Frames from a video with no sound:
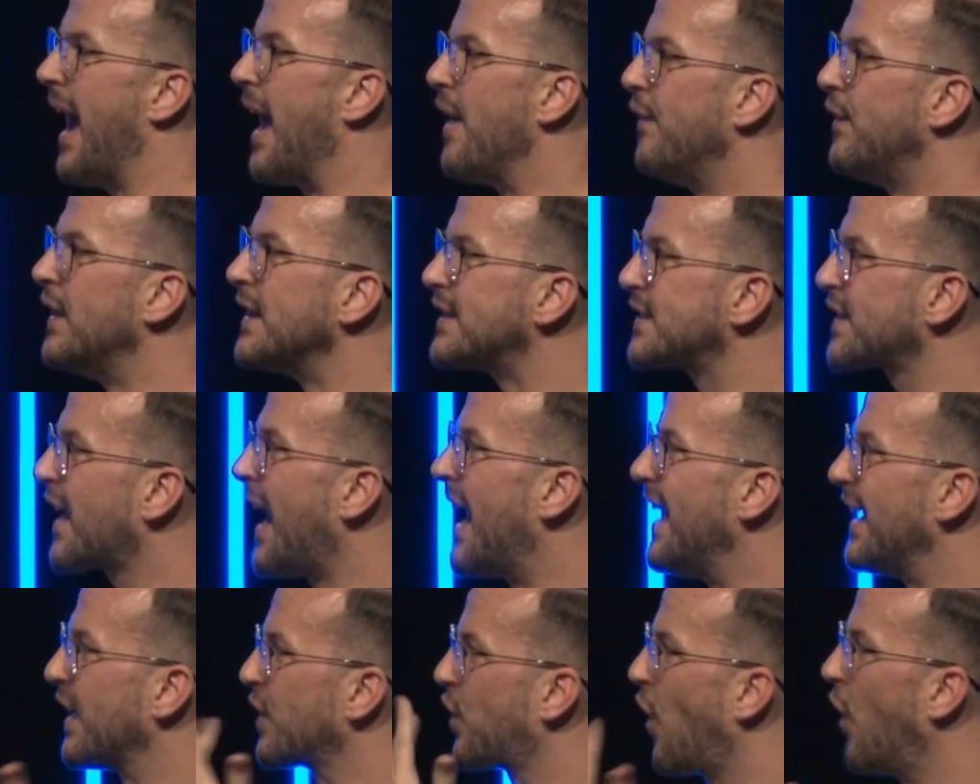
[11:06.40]
And this
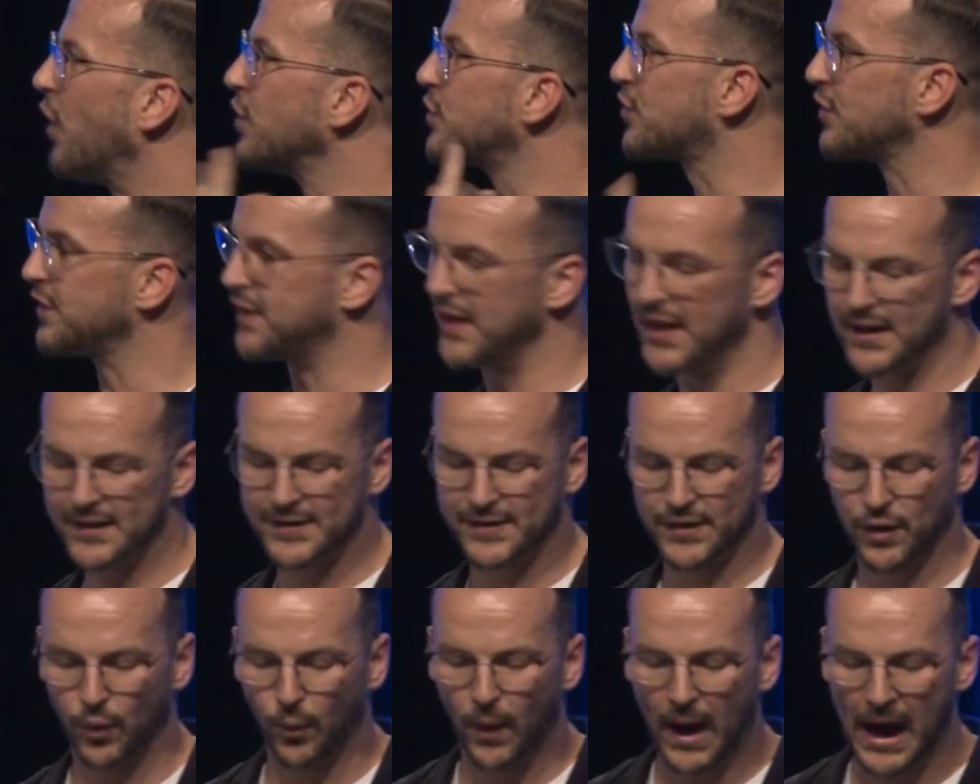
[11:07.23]
kind of
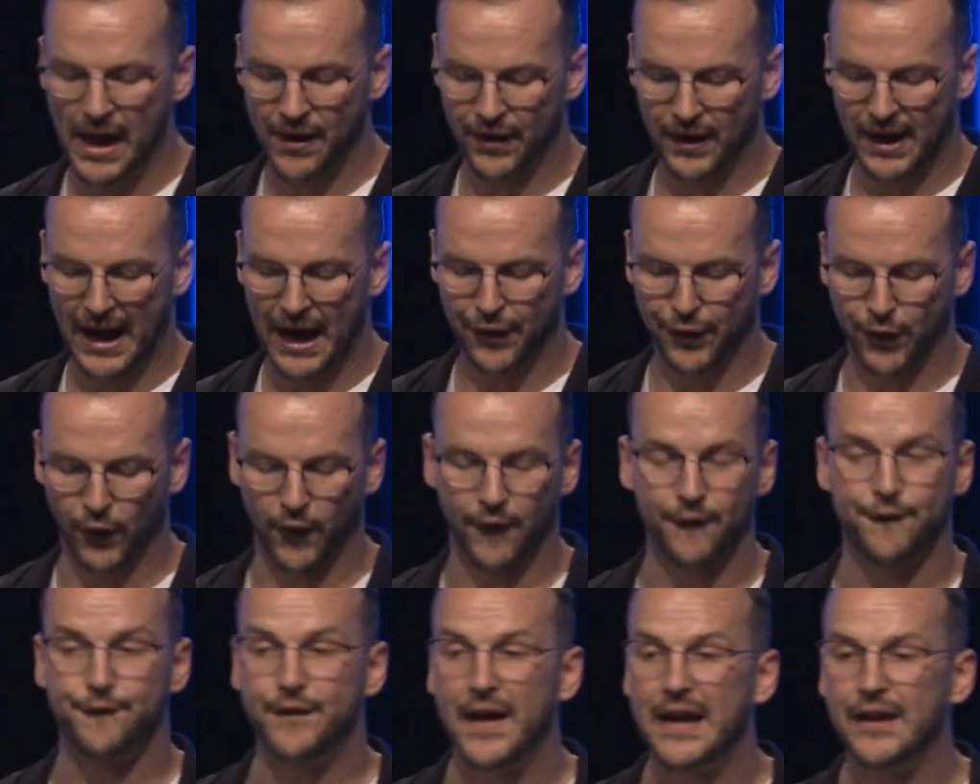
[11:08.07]
contradicts the way that I
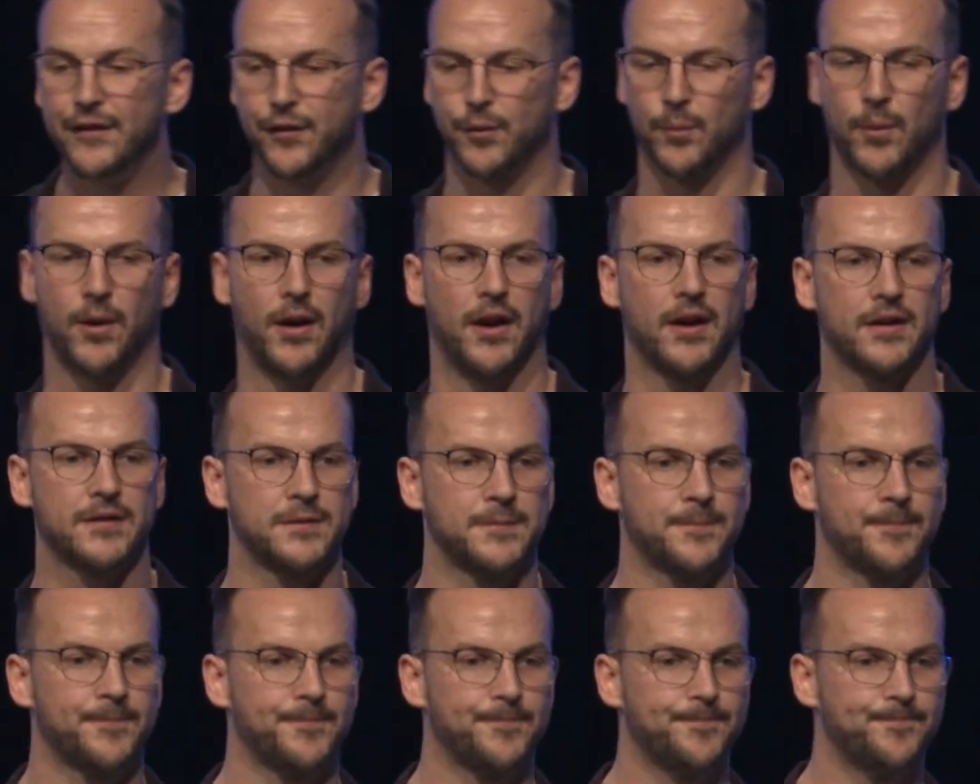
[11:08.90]
thought faith worked.